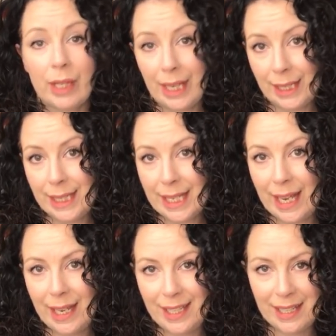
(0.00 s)
next
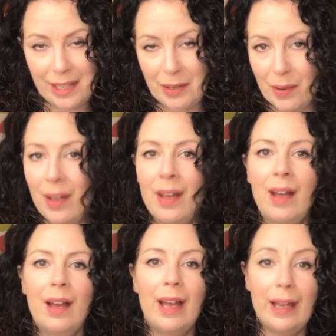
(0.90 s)
day. So
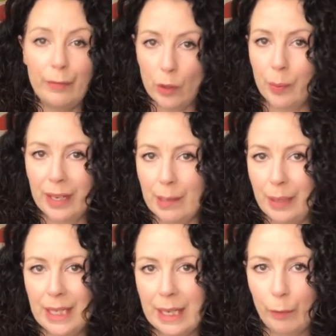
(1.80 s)
if you're buying a
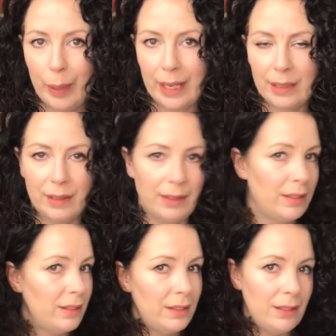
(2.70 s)
PDF pattern,
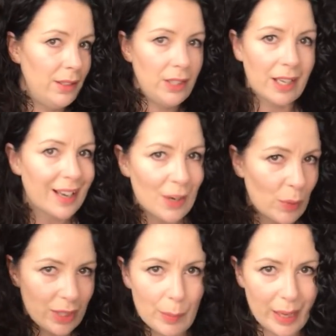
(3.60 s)
you're gonna
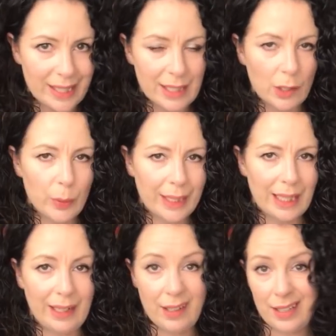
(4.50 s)
want your pattern
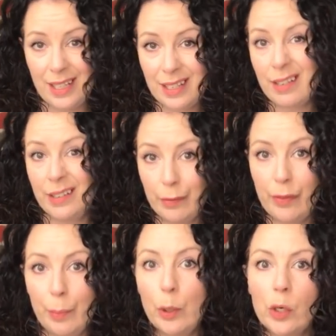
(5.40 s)
quickly because it's kind of
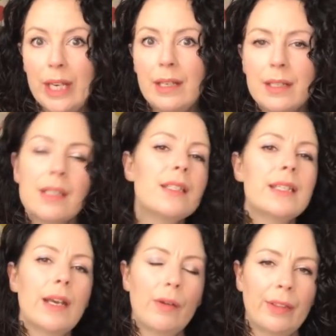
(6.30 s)
the point.
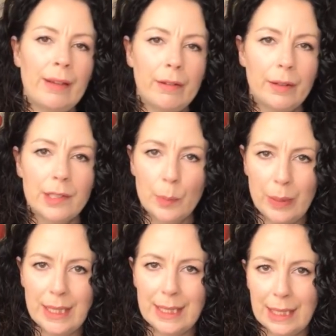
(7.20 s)
So I think
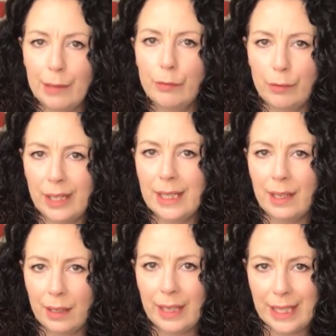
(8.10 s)
speedy
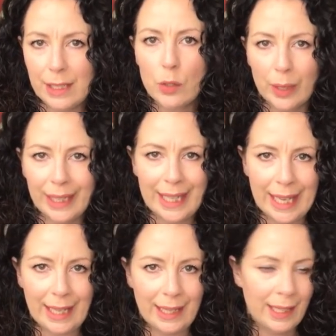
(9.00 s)
delivery is quite
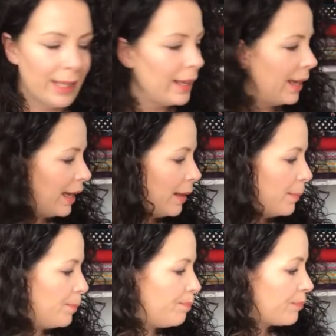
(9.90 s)
key.
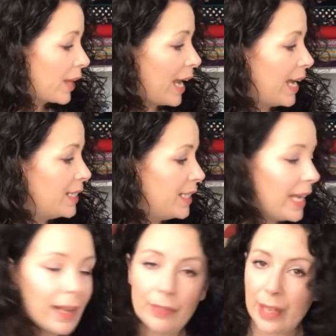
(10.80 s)
And
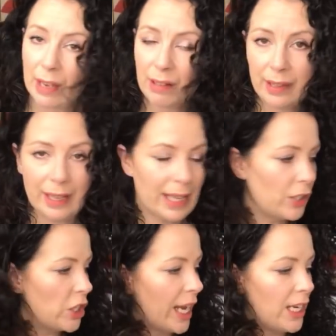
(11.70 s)
yeah, the only thing I'd
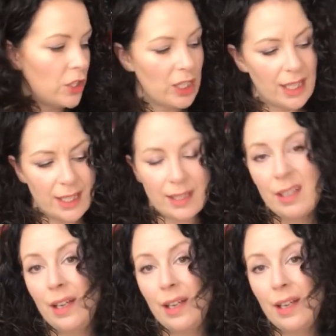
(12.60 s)
change is